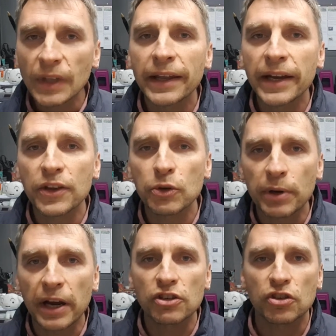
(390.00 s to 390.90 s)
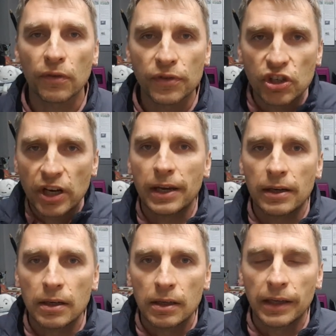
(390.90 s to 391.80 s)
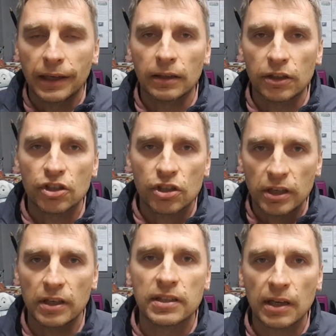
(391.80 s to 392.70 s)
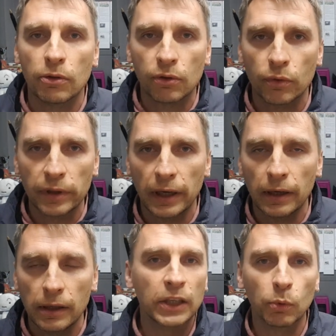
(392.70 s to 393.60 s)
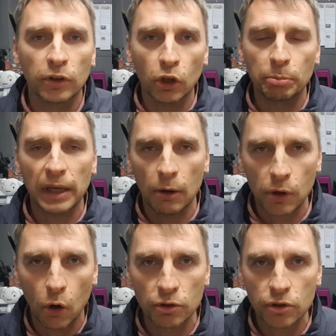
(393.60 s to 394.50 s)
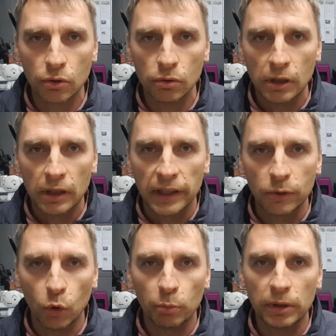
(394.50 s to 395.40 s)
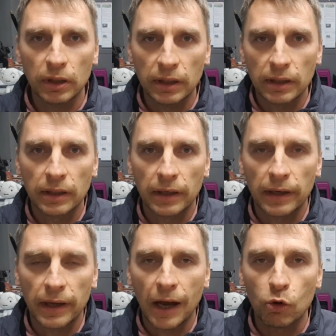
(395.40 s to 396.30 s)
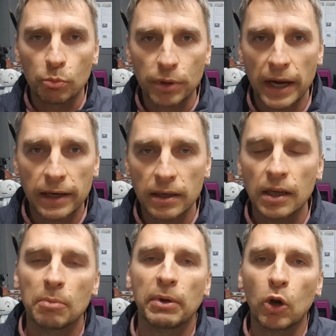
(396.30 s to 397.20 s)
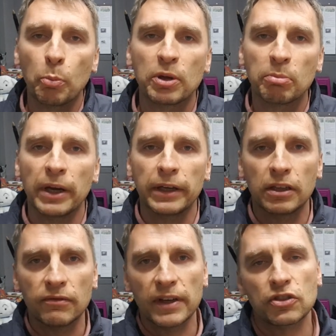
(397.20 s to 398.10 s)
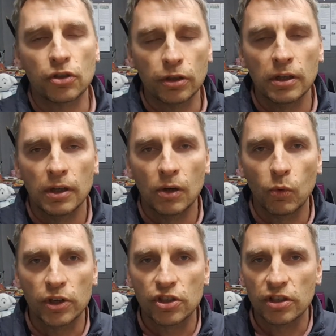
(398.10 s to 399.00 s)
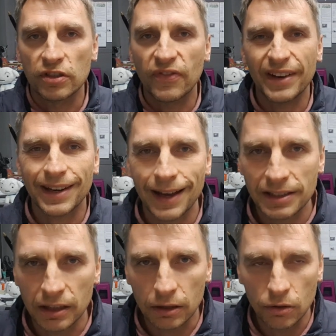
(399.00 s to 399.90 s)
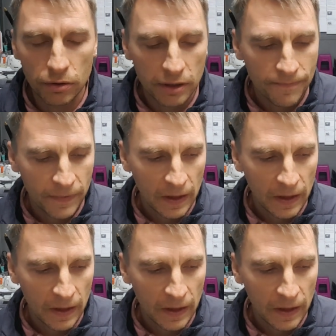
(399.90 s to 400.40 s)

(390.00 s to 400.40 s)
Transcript: another branch of Shane English in South Korea. It will not be our own school, it will be our brand, but opened by an investor, which is fantastic news,